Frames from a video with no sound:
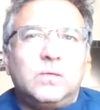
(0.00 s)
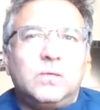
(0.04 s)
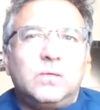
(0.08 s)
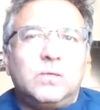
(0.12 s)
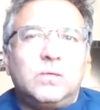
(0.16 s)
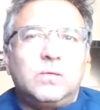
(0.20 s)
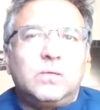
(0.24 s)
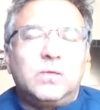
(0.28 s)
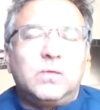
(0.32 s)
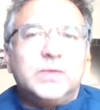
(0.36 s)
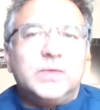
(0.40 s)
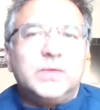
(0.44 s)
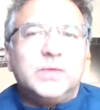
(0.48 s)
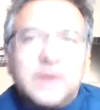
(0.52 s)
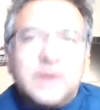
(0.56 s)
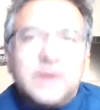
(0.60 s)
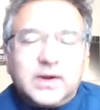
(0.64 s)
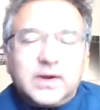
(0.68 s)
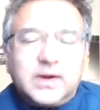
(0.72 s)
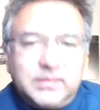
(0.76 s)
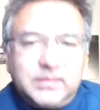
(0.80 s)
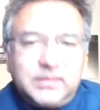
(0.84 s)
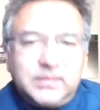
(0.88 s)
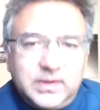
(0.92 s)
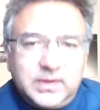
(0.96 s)
What are we
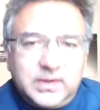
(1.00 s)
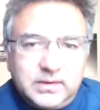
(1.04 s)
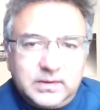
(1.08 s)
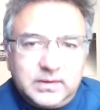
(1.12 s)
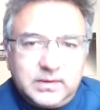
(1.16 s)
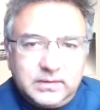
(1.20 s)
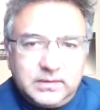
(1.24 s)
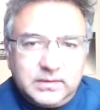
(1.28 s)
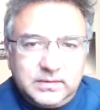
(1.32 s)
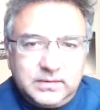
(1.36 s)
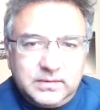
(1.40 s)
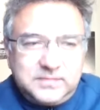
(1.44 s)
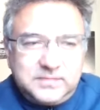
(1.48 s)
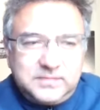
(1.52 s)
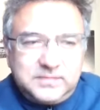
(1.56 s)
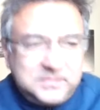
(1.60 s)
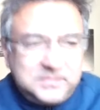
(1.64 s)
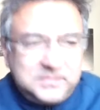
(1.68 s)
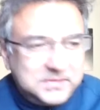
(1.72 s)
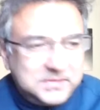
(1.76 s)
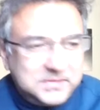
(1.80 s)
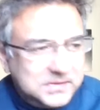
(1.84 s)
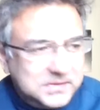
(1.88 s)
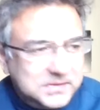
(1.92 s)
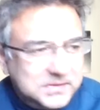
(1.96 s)
talking about here?
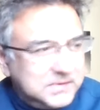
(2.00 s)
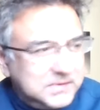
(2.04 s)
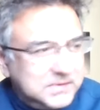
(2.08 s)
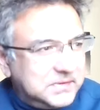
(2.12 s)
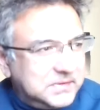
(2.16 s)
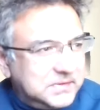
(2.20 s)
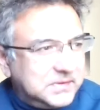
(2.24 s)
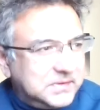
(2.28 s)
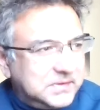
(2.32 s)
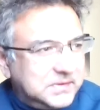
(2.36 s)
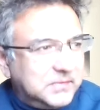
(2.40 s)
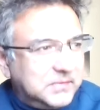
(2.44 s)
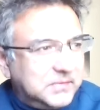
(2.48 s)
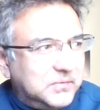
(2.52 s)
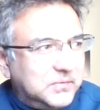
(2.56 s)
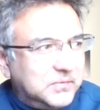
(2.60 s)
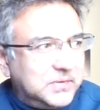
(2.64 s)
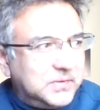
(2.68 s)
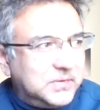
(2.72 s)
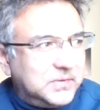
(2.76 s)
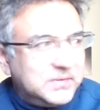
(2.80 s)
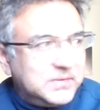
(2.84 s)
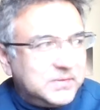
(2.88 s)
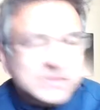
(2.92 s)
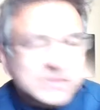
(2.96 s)

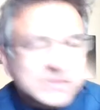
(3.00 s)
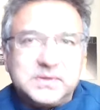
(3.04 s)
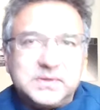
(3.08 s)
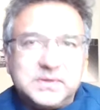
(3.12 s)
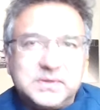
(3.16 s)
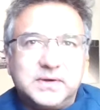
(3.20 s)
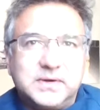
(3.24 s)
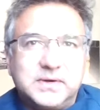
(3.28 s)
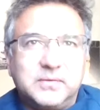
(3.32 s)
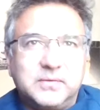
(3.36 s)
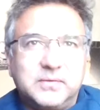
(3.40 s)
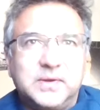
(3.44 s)
What's going on here?